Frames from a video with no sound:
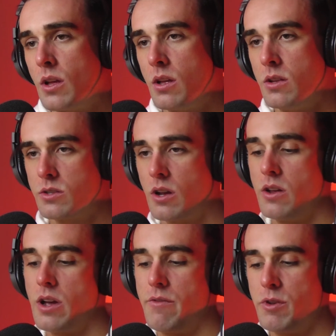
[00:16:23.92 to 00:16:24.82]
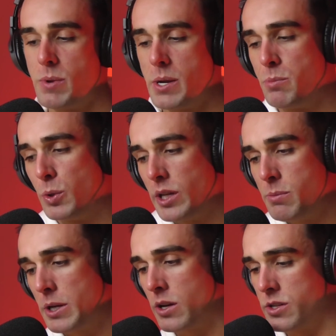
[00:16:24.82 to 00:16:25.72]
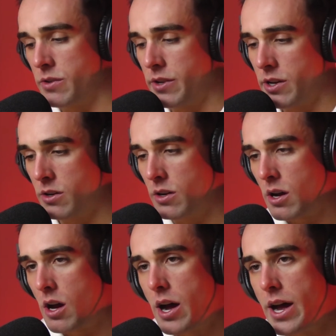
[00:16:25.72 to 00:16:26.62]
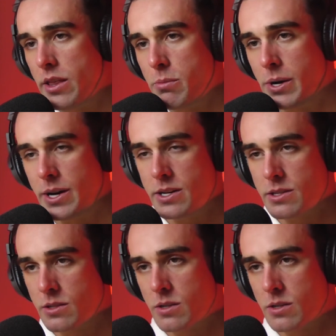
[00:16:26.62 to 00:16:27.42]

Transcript: So have you been bullied because of your height in the past?